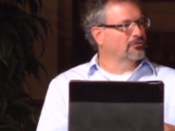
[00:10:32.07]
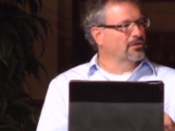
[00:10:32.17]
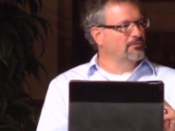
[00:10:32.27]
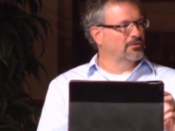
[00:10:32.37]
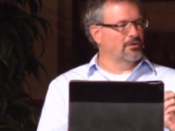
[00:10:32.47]

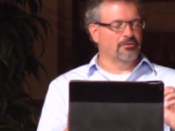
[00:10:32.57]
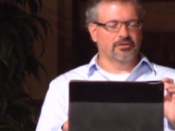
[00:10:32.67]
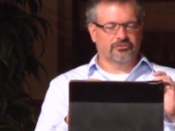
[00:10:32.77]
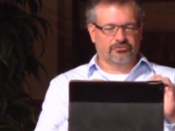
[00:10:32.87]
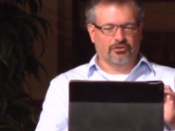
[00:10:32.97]
Even though
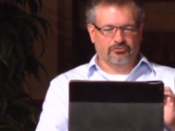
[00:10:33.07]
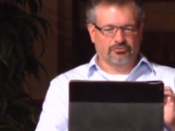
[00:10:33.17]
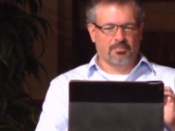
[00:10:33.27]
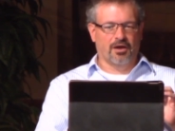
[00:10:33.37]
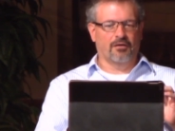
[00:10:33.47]
it's so
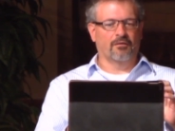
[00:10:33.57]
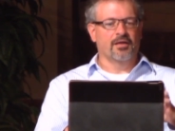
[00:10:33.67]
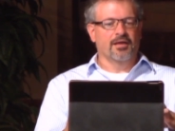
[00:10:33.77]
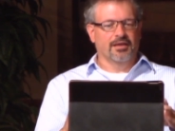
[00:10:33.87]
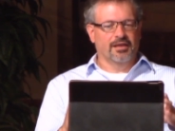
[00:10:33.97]
small,
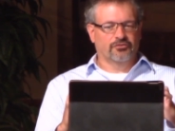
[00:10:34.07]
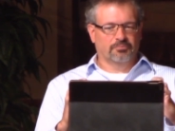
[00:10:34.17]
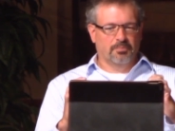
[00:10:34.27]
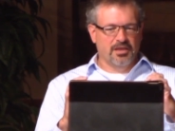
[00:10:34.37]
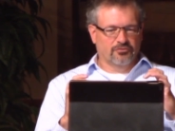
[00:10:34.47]
it
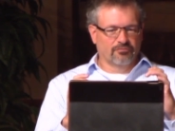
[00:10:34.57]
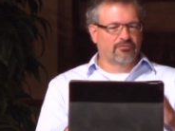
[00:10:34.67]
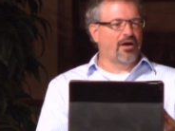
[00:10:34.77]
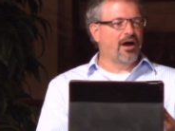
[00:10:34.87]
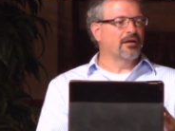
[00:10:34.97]
speaks
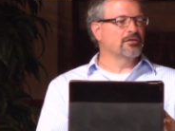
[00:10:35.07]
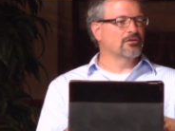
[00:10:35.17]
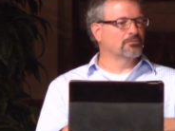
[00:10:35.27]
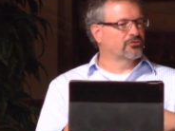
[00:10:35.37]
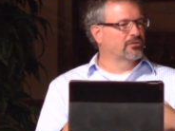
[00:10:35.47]

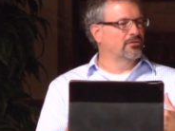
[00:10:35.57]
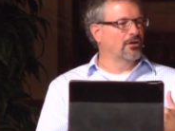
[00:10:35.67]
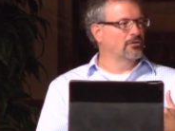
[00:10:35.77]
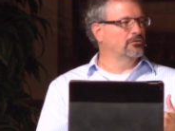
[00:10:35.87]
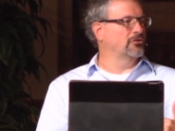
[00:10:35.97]
volumes to
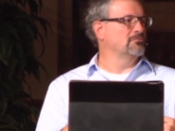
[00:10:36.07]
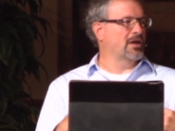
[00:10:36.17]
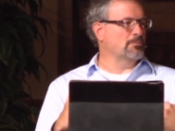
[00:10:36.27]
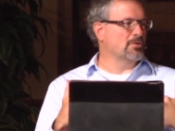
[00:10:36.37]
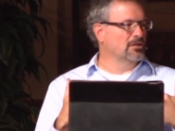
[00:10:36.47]
those who
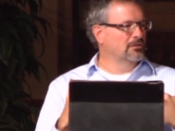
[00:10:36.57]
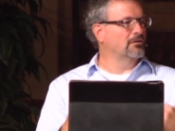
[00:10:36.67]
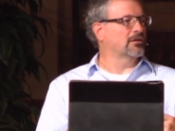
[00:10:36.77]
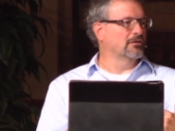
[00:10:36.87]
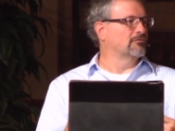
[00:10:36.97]
may be
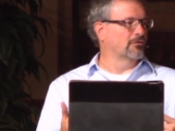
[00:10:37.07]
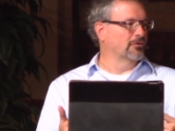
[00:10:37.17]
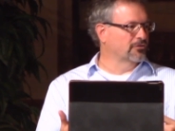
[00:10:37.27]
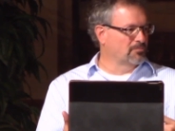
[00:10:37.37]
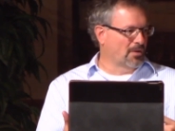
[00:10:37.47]
looking for
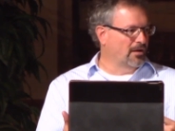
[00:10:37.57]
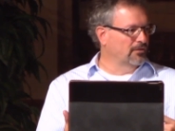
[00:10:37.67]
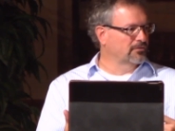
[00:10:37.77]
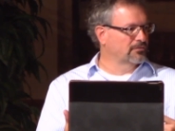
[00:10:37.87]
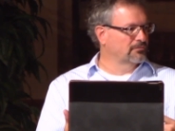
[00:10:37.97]
a
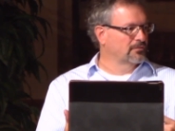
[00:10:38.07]
spouse.